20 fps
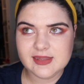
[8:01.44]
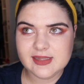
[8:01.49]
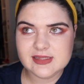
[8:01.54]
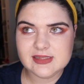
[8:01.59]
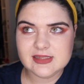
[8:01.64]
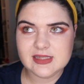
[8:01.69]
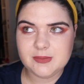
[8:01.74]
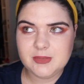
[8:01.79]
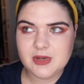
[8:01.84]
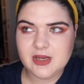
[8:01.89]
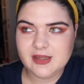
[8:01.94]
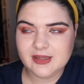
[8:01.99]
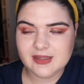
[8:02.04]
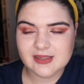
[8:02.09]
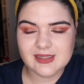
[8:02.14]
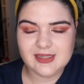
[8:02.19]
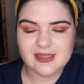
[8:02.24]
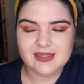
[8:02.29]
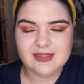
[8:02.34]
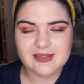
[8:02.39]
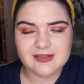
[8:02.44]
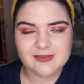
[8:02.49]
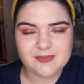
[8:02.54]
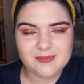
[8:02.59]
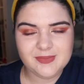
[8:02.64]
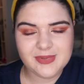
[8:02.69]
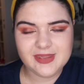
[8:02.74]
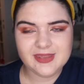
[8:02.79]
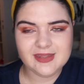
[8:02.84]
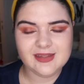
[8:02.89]
they're semi-clean.
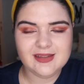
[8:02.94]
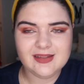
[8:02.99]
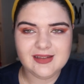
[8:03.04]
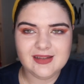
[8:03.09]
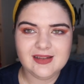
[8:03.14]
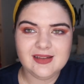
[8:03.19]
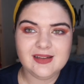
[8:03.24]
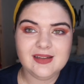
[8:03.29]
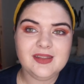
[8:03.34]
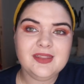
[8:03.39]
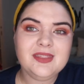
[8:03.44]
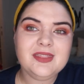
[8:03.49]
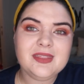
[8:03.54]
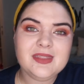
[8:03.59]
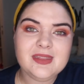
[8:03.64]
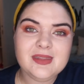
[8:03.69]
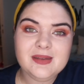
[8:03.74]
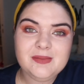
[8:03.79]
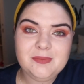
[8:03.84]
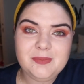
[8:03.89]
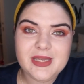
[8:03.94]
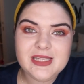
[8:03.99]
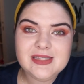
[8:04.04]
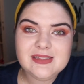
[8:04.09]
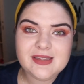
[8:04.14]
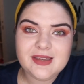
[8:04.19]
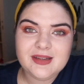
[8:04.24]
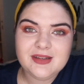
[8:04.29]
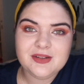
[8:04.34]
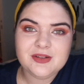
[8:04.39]
But the
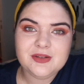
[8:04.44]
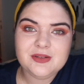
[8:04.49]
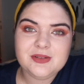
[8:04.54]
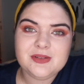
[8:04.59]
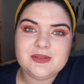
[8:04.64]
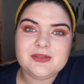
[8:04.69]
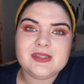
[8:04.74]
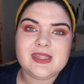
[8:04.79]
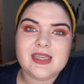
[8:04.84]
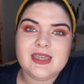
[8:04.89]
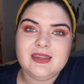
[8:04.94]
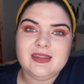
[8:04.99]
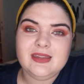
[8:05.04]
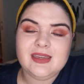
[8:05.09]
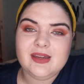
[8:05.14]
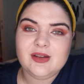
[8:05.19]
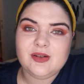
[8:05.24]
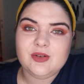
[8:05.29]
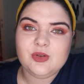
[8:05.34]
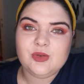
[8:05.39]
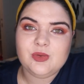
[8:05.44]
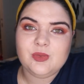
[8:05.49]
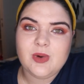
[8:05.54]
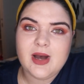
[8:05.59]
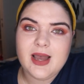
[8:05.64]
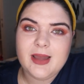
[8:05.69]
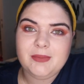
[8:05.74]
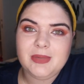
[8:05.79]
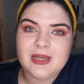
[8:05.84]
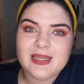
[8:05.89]
bedside urinals, they get all
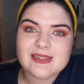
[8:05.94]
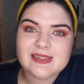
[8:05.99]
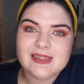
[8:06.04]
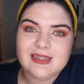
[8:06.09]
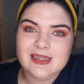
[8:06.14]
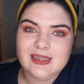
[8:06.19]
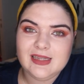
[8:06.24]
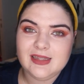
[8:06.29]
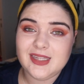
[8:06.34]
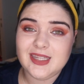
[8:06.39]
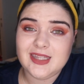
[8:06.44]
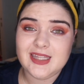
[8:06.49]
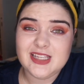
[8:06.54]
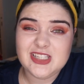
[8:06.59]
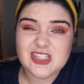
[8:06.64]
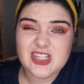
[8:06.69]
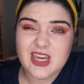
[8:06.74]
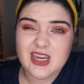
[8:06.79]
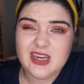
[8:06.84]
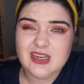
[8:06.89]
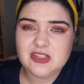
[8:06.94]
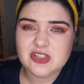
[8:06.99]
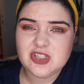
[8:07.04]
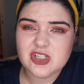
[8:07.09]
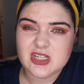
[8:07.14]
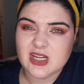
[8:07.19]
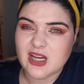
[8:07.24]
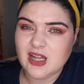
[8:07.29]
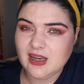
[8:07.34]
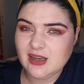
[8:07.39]
white plasticky and then they change
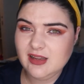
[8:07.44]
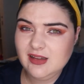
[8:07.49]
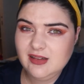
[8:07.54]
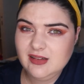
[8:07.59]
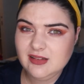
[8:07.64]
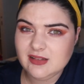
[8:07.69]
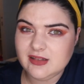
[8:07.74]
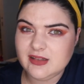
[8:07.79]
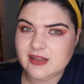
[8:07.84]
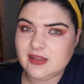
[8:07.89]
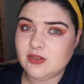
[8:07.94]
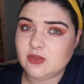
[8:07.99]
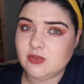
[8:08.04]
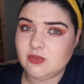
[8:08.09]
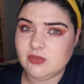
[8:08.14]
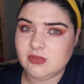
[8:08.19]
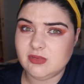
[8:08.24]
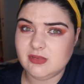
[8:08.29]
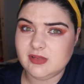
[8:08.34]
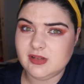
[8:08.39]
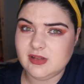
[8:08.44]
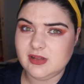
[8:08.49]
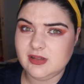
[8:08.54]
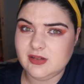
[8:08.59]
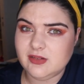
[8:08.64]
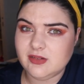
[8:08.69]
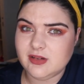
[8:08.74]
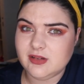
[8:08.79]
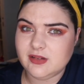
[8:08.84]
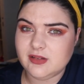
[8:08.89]
colour. It's really
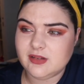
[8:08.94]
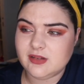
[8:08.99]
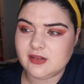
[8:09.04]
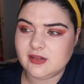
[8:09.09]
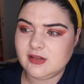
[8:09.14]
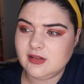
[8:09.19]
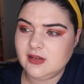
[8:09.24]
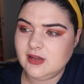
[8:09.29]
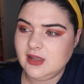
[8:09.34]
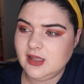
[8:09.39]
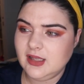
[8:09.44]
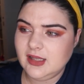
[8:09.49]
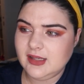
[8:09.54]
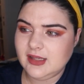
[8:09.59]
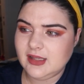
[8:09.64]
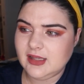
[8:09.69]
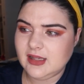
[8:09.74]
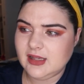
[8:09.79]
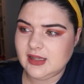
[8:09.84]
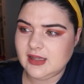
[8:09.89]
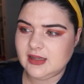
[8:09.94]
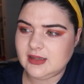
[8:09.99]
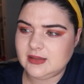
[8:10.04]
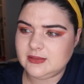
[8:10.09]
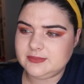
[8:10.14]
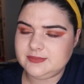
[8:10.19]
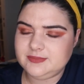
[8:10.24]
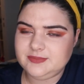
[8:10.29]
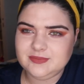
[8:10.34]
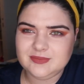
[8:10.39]
gross.
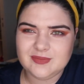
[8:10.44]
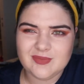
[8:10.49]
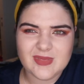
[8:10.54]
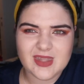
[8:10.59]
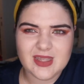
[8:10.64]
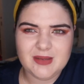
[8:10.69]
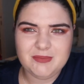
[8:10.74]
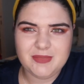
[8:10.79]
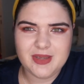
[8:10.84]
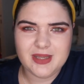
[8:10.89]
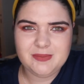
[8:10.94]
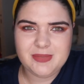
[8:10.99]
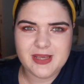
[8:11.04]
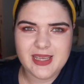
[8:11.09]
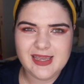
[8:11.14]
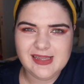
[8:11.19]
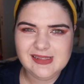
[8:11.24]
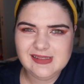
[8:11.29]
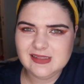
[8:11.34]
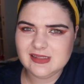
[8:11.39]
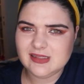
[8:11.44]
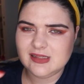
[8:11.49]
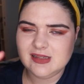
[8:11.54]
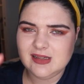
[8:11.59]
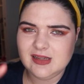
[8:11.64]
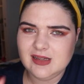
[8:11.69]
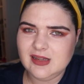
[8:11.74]
And bedpans,